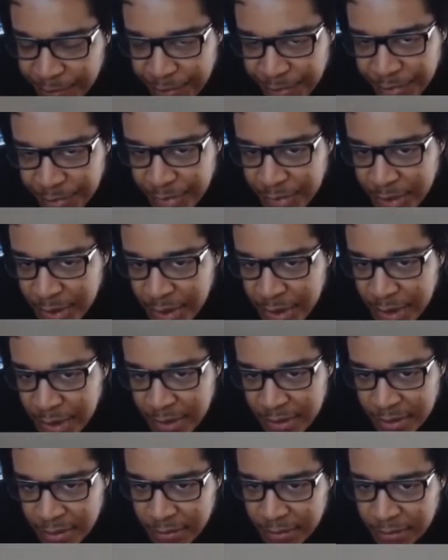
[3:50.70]

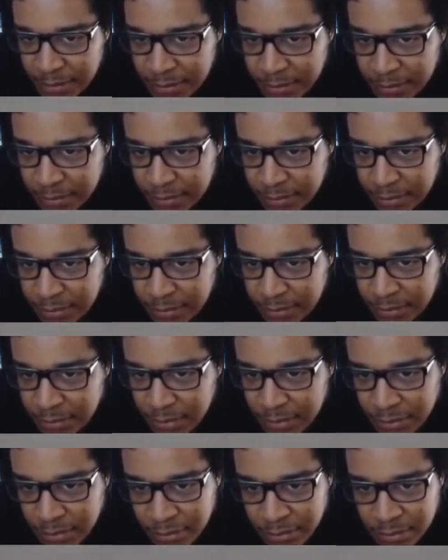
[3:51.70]

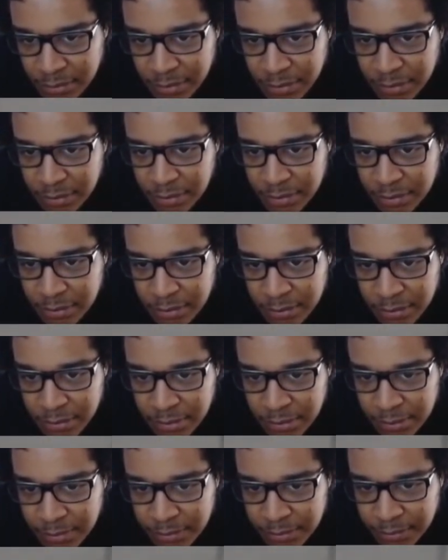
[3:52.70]

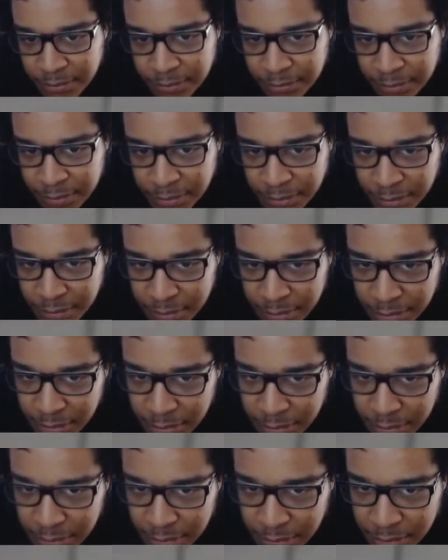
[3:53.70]

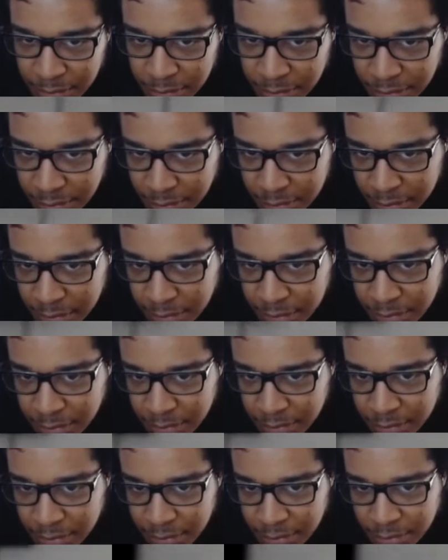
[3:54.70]

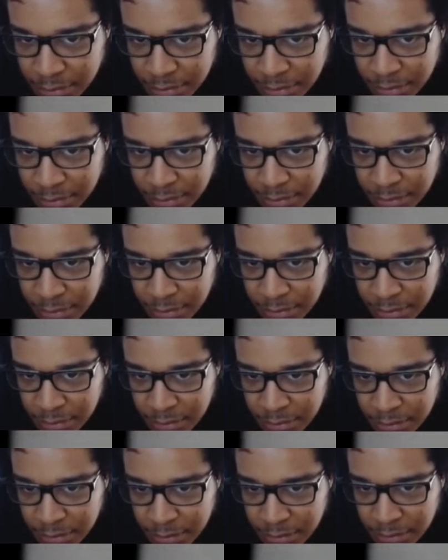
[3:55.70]

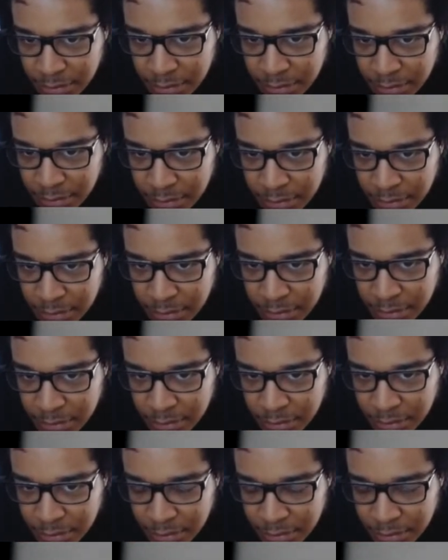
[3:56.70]

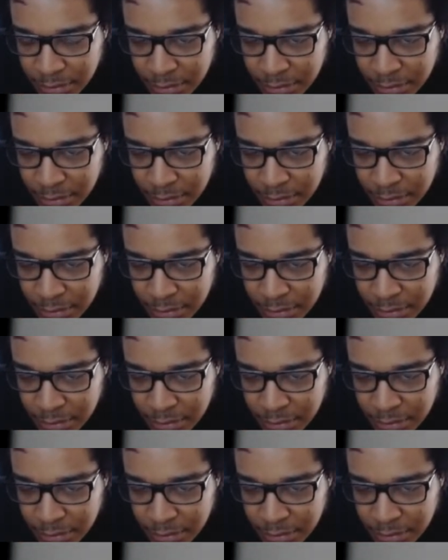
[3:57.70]
The person shown says nothing.